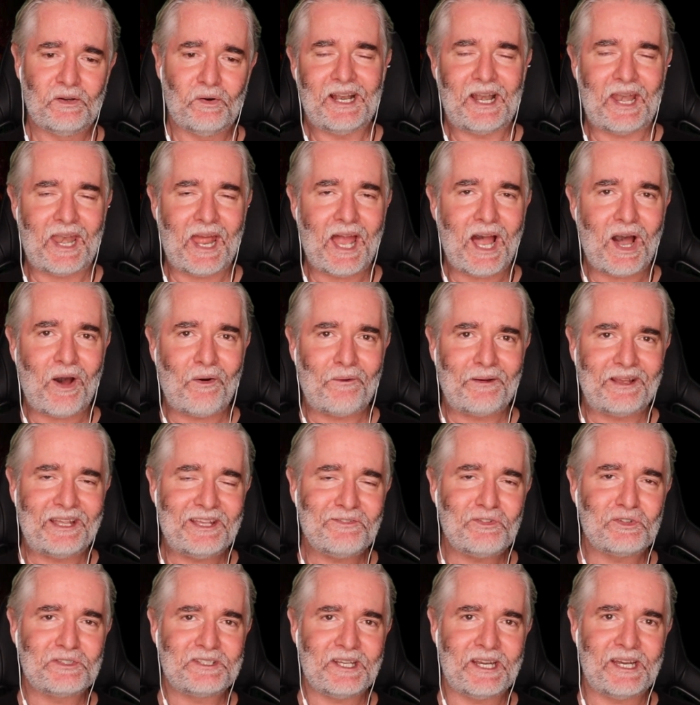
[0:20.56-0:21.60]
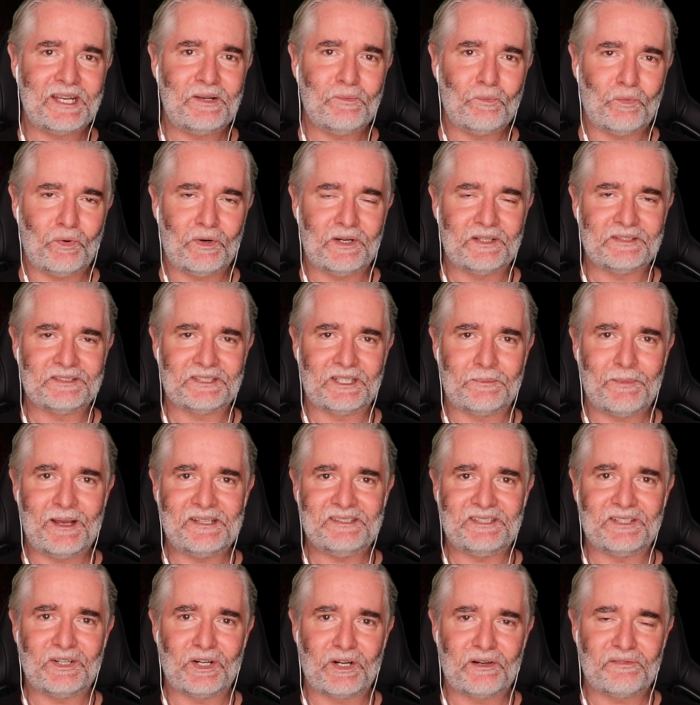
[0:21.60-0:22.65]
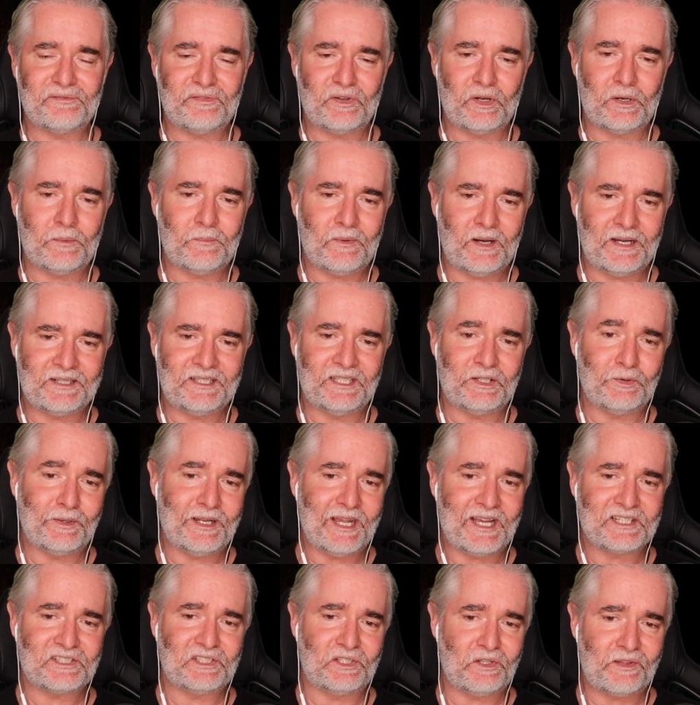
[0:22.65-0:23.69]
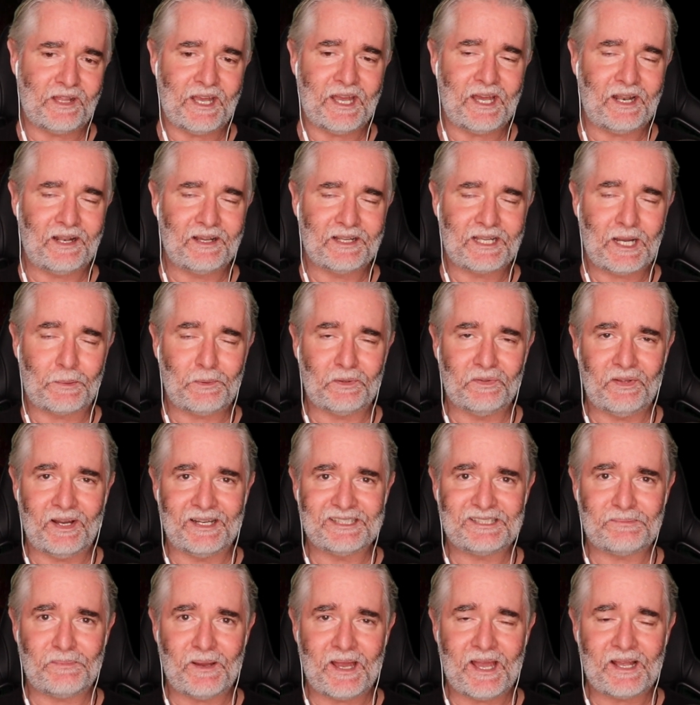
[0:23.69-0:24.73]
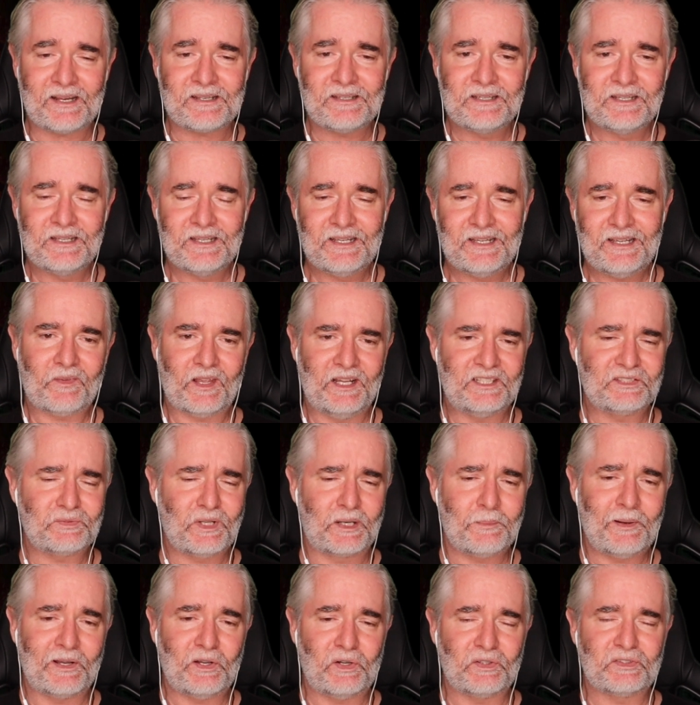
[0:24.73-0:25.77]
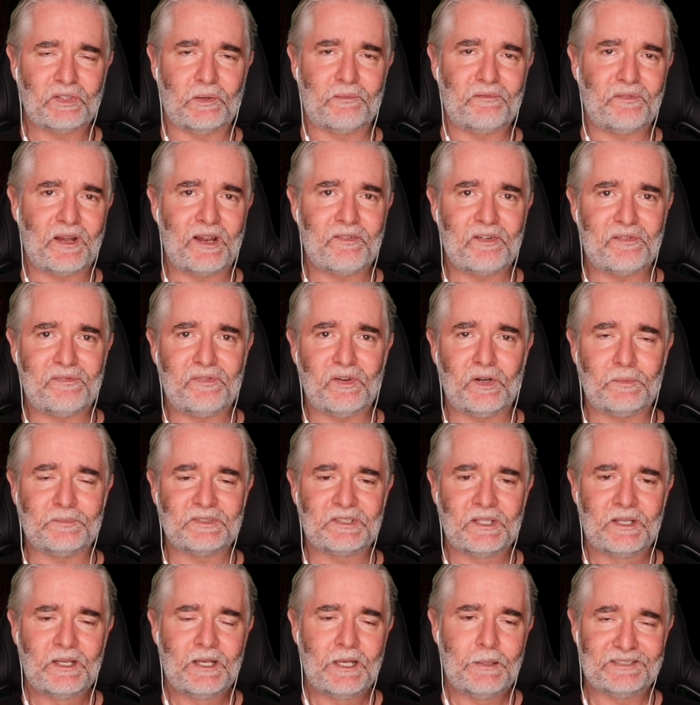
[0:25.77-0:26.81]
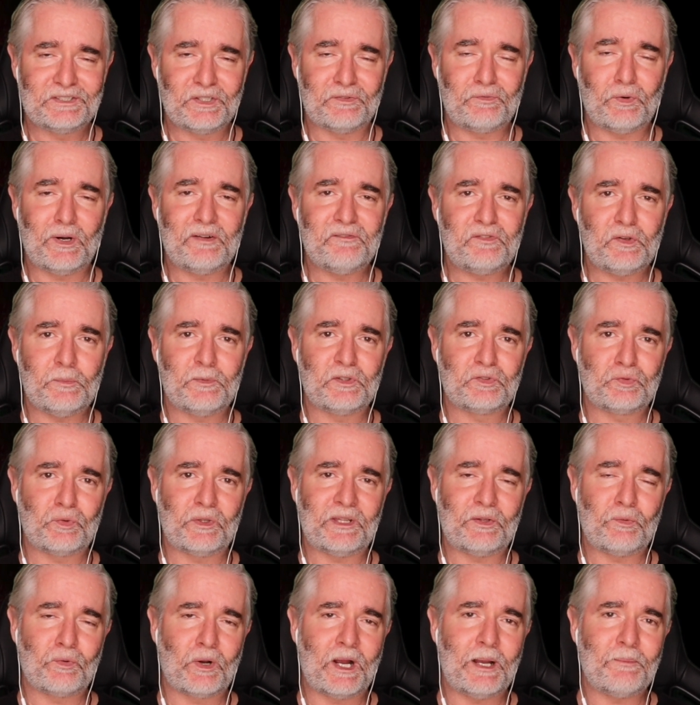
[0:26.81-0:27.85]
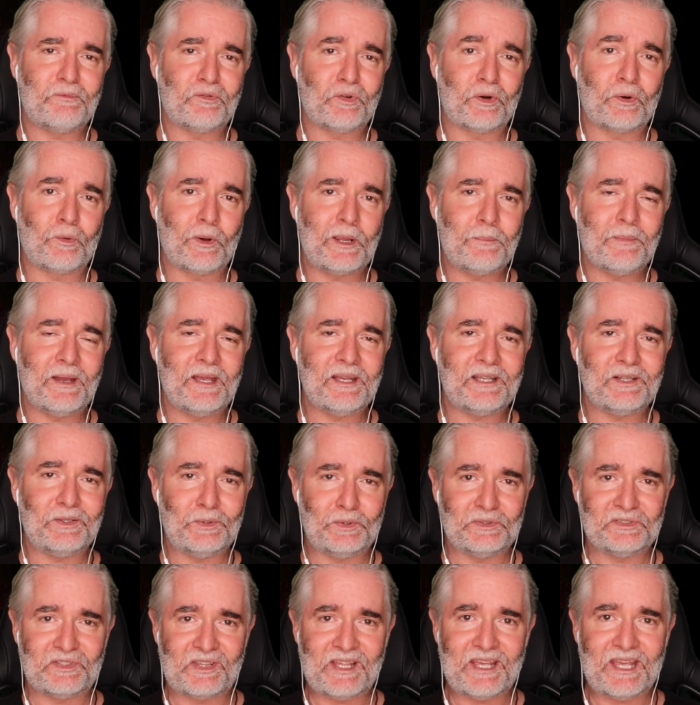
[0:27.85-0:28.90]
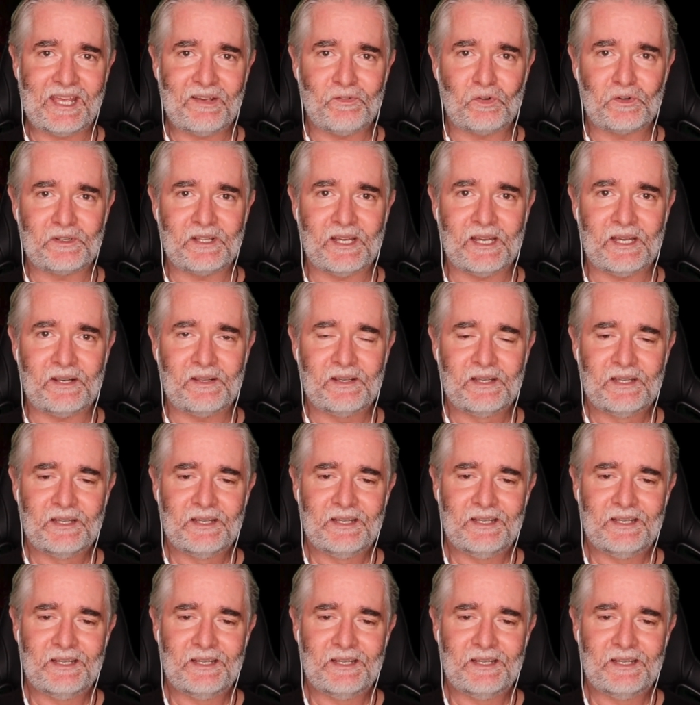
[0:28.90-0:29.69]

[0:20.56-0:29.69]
Now, Evil Dead was an amazing horror film. I did a reaction to that a couple nights back, and it's one of my all-time favorite films. So if one film was really ripe for a remake, it was The Evil Dead.